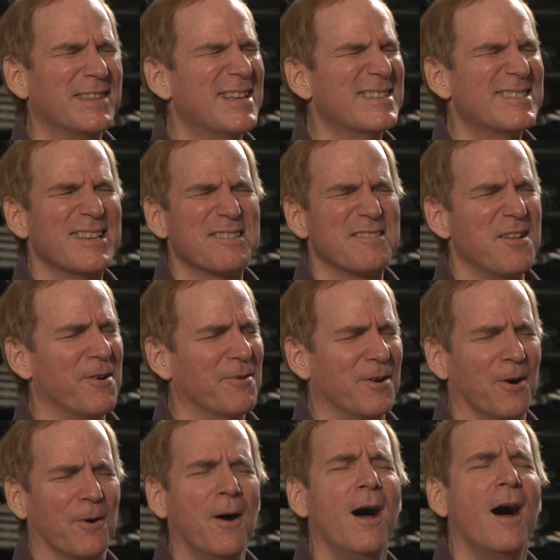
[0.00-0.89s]
And they said, no,
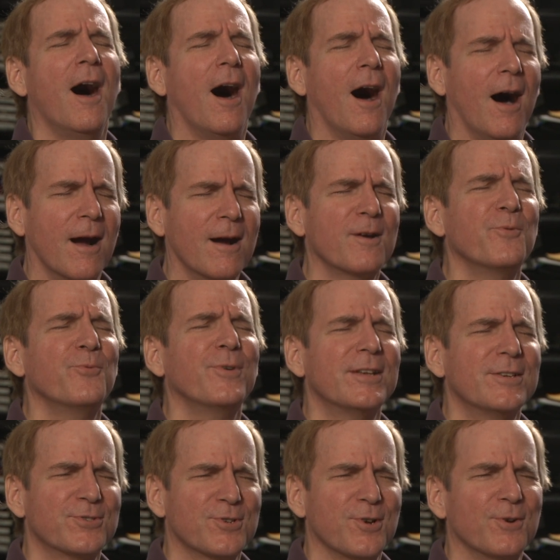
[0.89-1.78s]
no, our
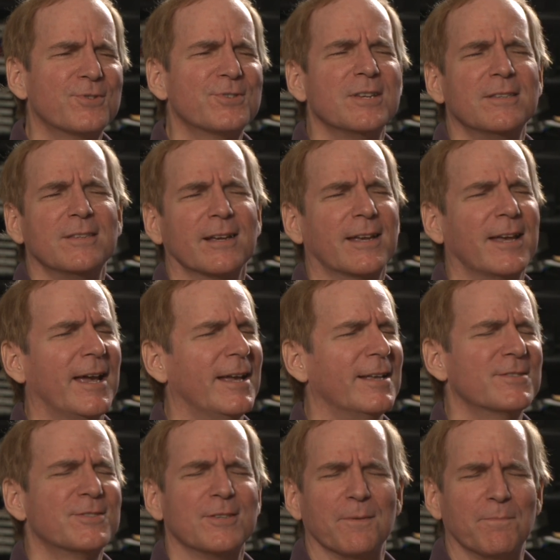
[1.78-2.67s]
research
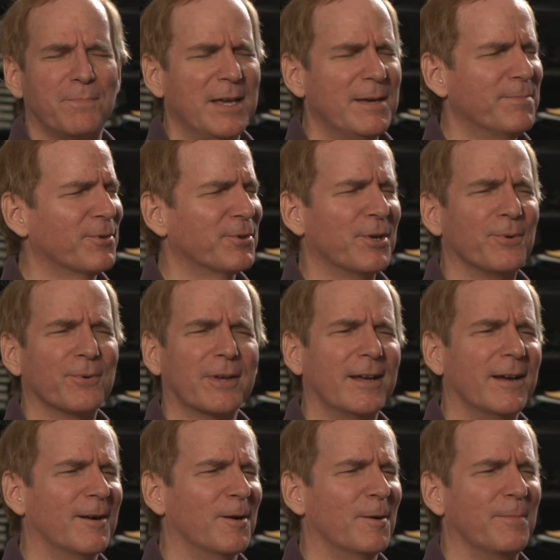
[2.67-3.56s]
indicates that people don't
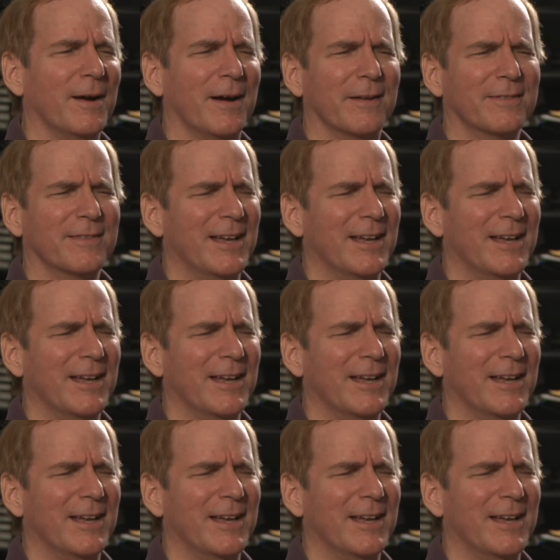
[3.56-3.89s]
care about